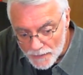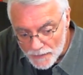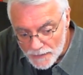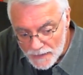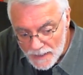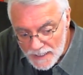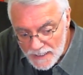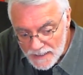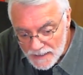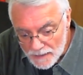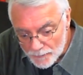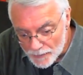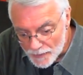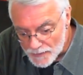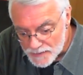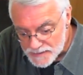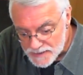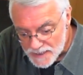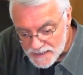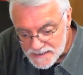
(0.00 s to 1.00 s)
in that
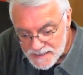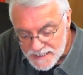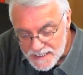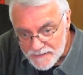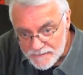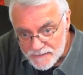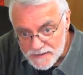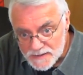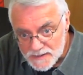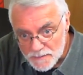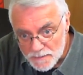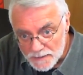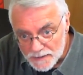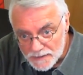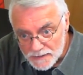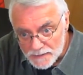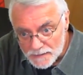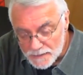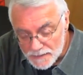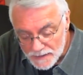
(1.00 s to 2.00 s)
process, inevitably
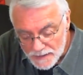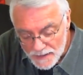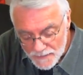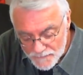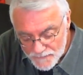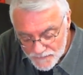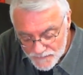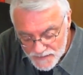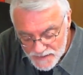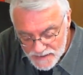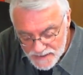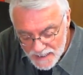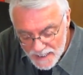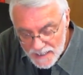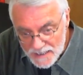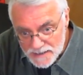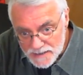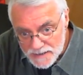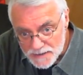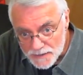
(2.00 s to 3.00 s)
you're going to get
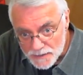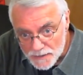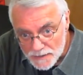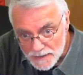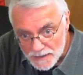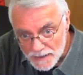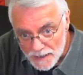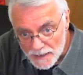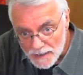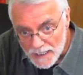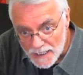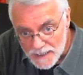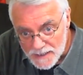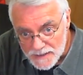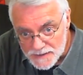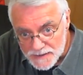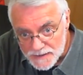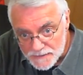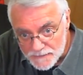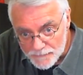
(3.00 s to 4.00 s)
stages, you're going to get
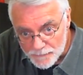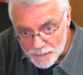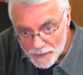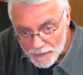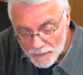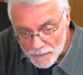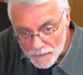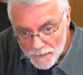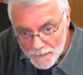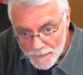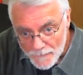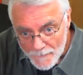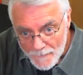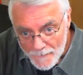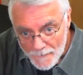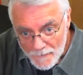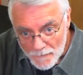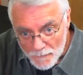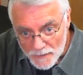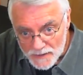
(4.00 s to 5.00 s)
layers that you've built,
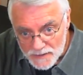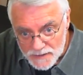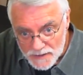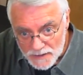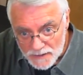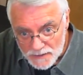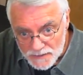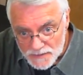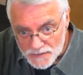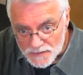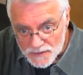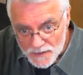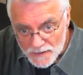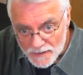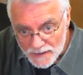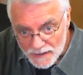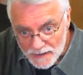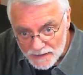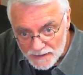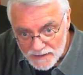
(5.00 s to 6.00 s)
which you could just look
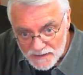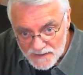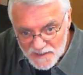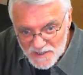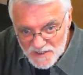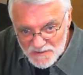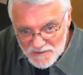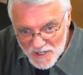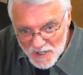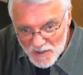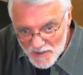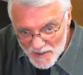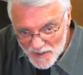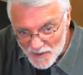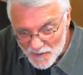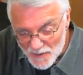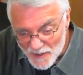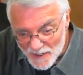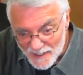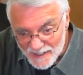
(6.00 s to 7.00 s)
at and you just know they're not
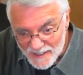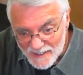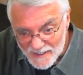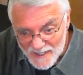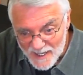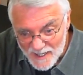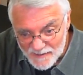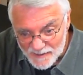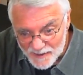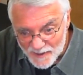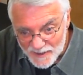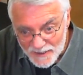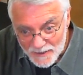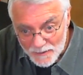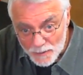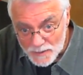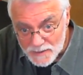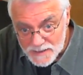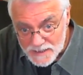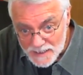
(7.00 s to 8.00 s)
right, and therefore you
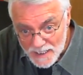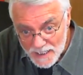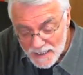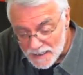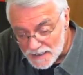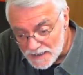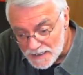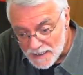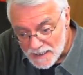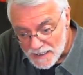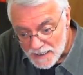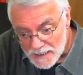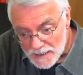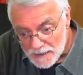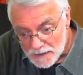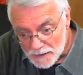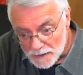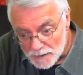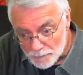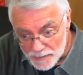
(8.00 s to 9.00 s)
would say,
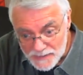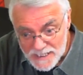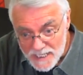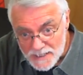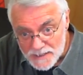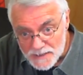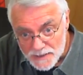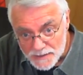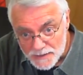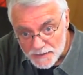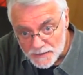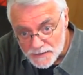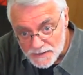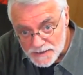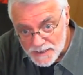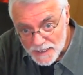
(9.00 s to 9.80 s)
potentially you could say